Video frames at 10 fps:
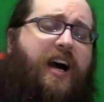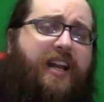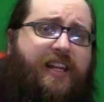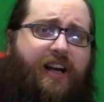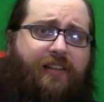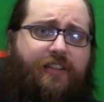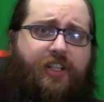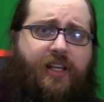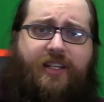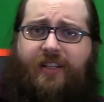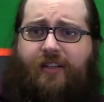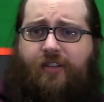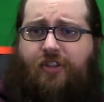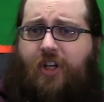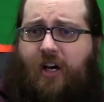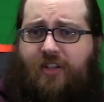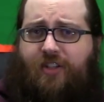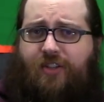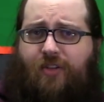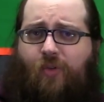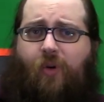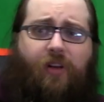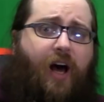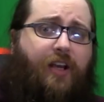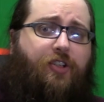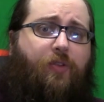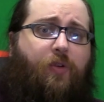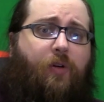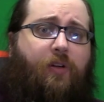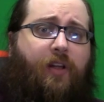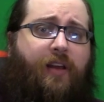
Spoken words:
ideology isn't just or logical.